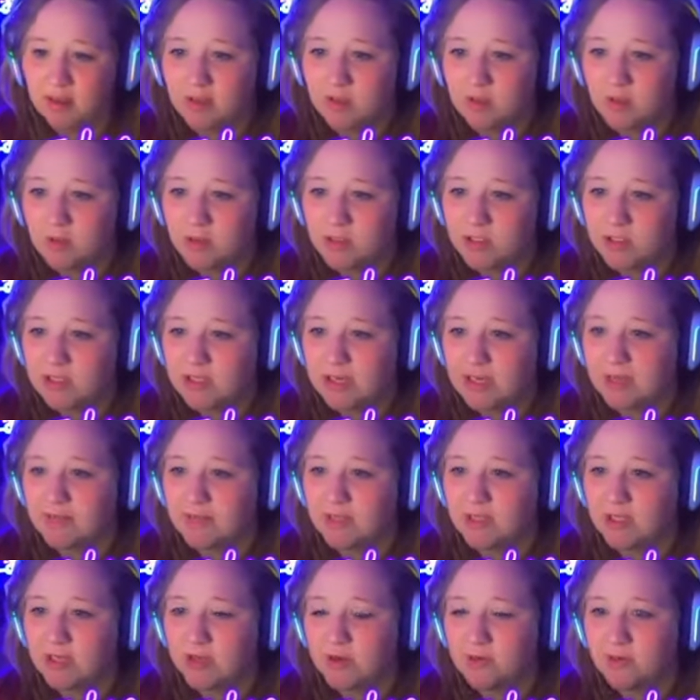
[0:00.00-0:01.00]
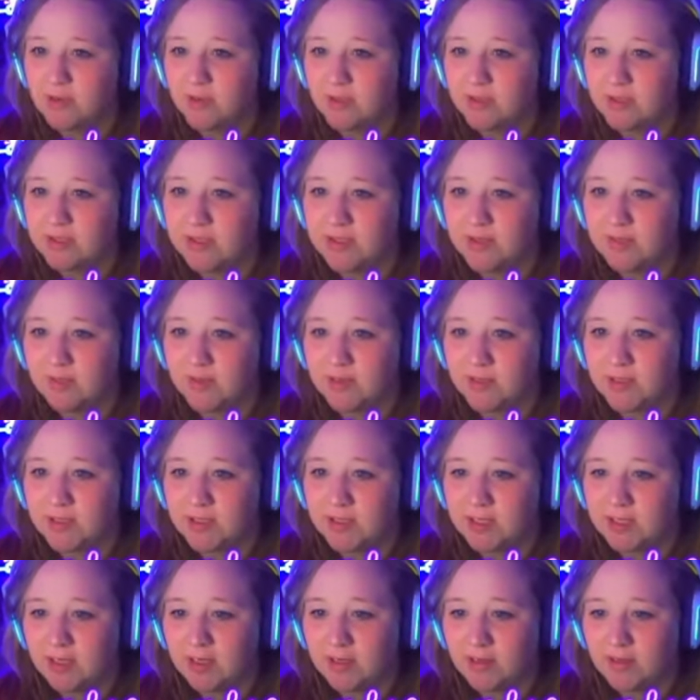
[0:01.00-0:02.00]
we're just gonna have to go with this for a
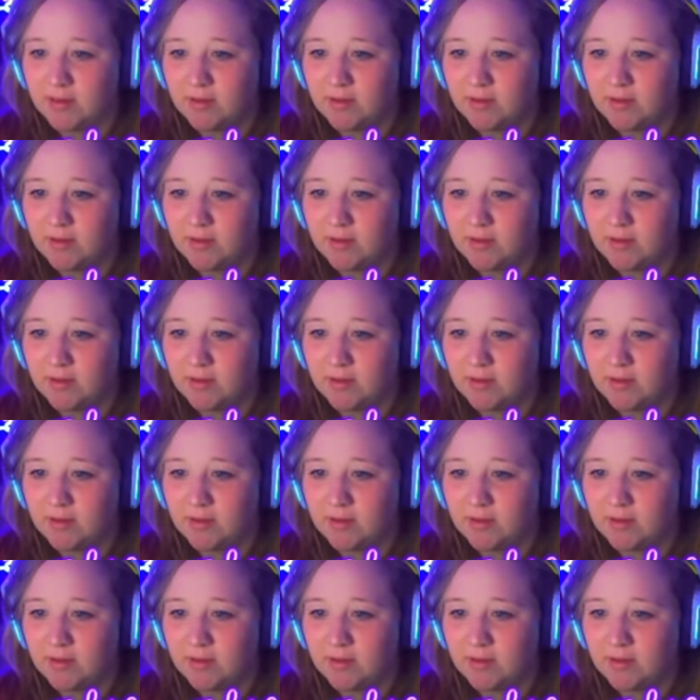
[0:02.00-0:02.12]
sec.